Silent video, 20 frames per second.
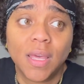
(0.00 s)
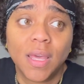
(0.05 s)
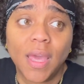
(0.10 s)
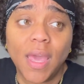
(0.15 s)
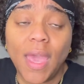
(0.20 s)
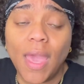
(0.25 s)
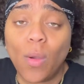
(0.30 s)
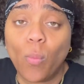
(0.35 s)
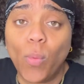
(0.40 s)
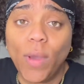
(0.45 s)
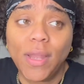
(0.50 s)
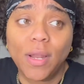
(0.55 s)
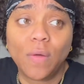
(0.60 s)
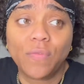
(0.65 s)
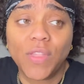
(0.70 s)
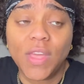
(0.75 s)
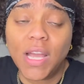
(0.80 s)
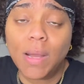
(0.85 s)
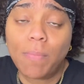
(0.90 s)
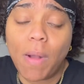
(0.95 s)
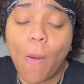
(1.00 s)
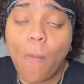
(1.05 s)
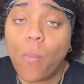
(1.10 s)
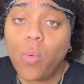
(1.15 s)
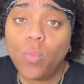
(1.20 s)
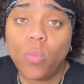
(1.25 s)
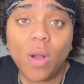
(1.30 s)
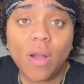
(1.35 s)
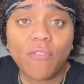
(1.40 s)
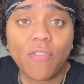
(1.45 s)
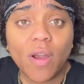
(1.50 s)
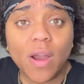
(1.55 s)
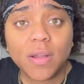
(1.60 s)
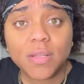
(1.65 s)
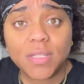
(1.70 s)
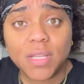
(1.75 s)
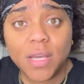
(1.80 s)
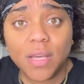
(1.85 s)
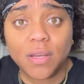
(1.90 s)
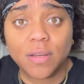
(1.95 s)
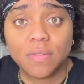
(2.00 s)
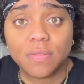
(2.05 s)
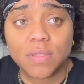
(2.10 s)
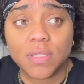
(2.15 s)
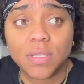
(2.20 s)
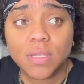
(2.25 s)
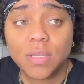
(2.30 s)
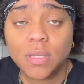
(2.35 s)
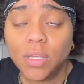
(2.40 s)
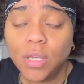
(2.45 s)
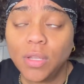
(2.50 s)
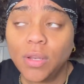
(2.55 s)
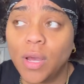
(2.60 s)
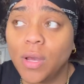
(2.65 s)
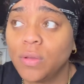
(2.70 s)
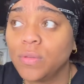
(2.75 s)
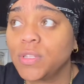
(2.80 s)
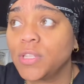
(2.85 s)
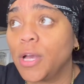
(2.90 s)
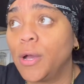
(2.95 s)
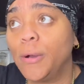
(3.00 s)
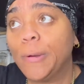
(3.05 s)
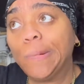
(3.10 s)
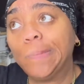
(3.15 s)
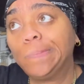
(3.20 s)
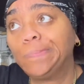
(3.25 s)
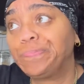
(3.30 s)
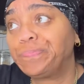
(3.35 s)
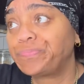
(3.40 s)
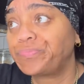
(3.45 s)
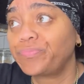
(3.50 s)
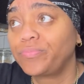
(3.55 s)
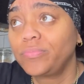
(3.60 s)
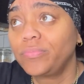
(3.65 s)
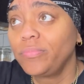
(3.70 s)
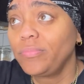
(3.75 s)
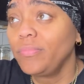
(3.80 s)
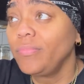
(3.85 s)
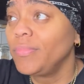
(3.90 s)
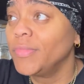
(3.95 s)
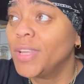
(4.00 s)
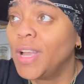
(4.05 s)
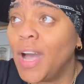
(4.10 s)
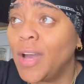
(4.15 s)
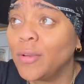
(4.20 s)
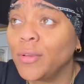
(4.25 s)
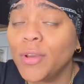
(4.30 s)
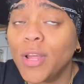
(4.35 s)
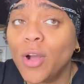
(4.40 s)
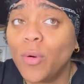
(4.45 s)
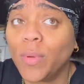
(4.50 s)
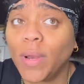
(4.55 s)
And we don't think about what we want for ourselves, So I don't know.